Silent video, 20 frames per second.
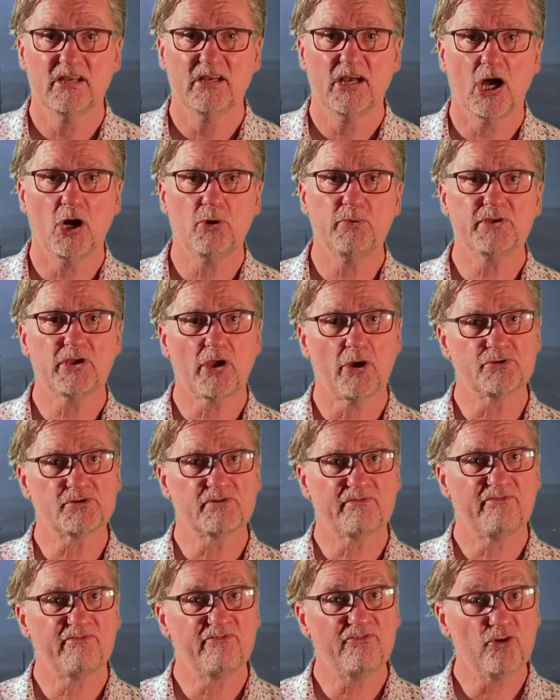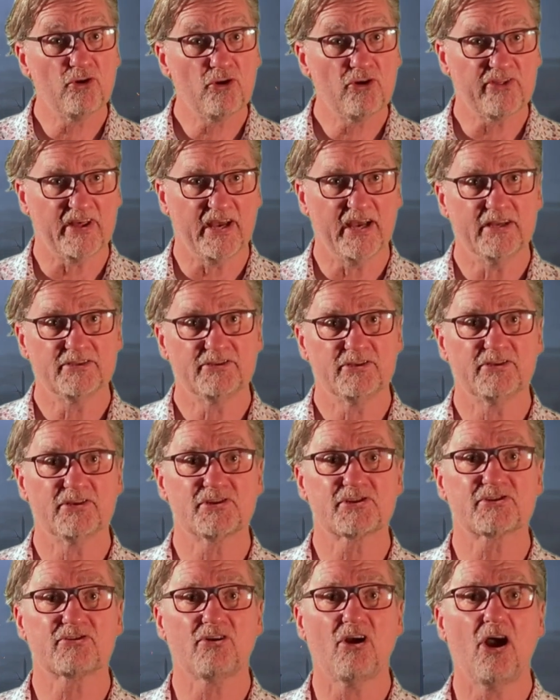Owen goes further to
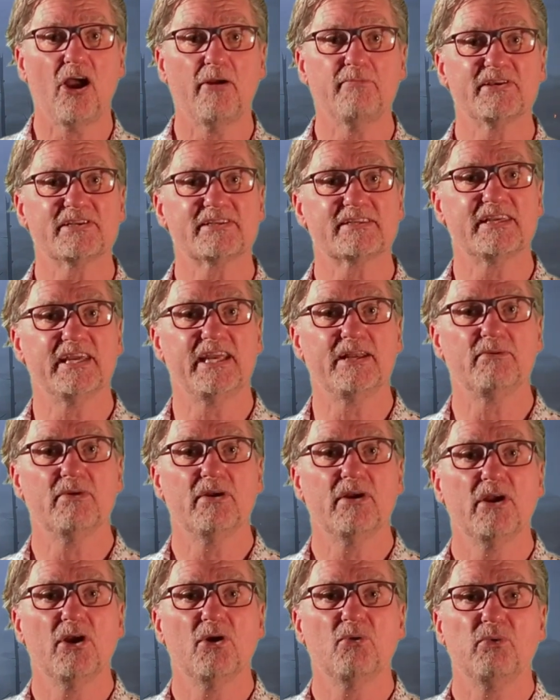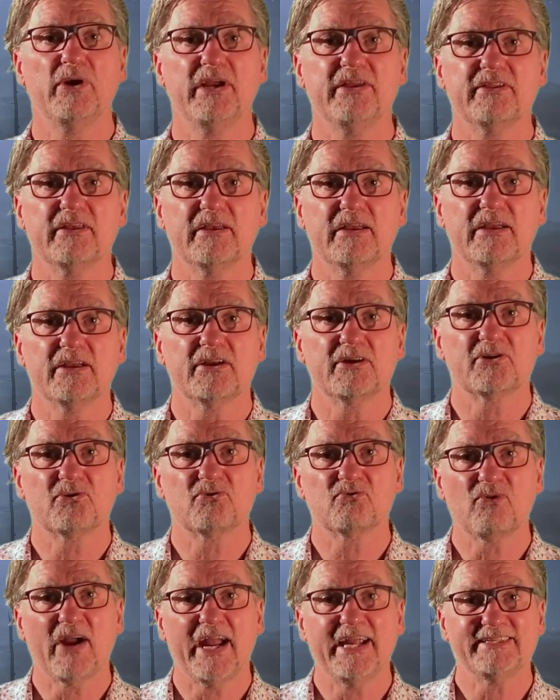describe the scene with
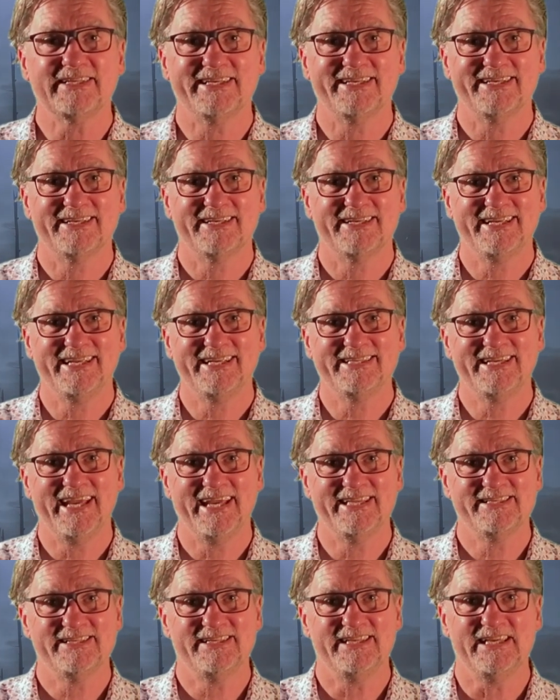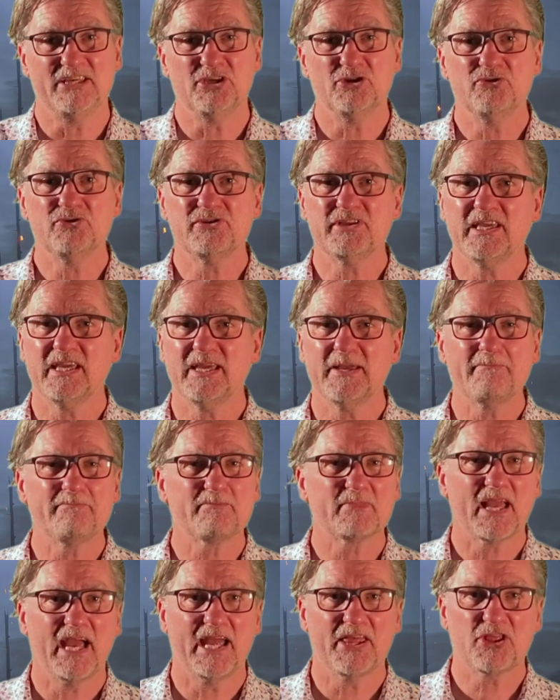great intensity, using
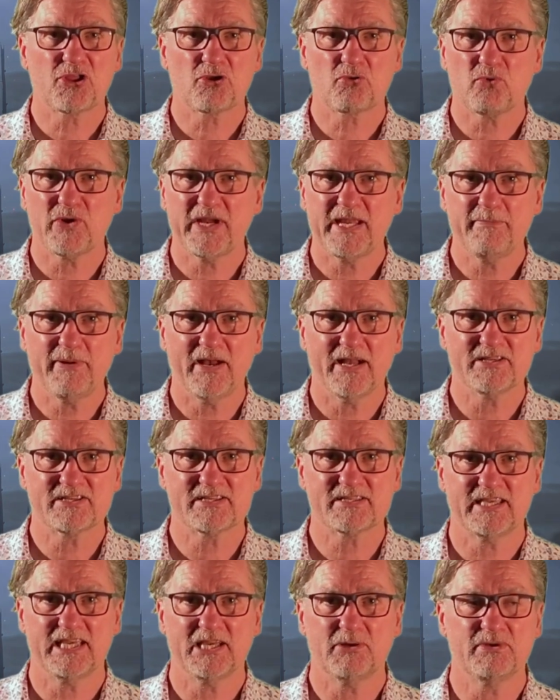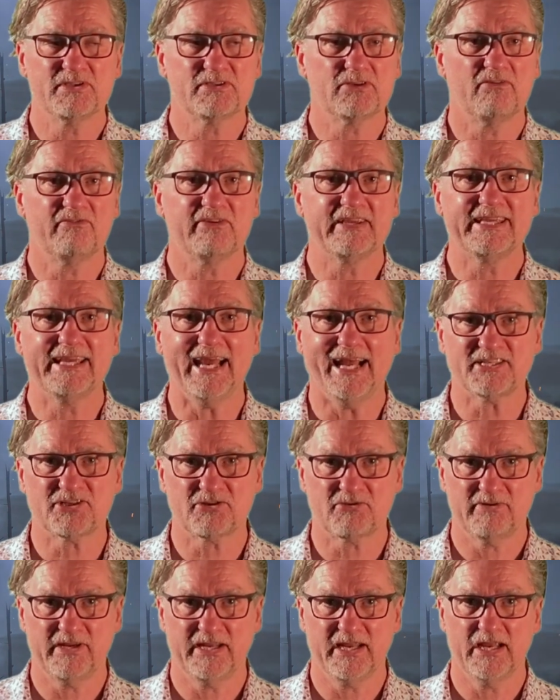a 3-punch sequence of
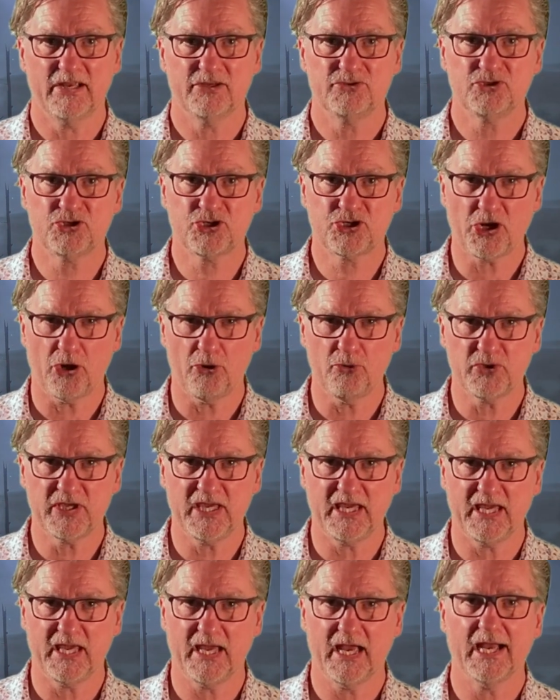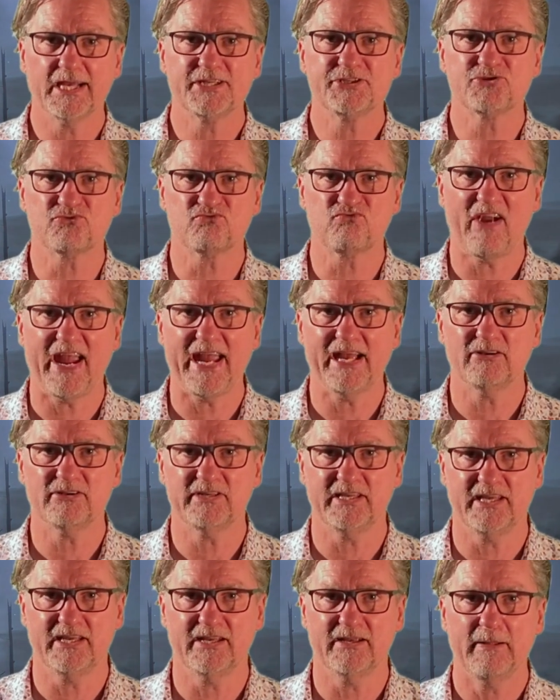guttering, choking,
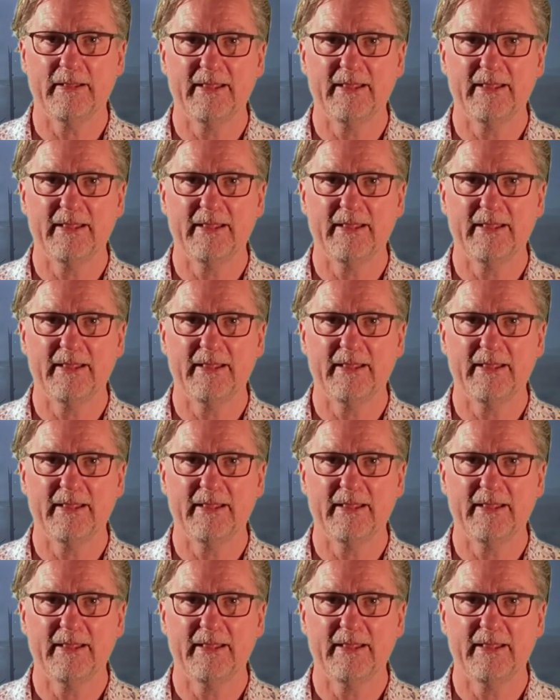drowning.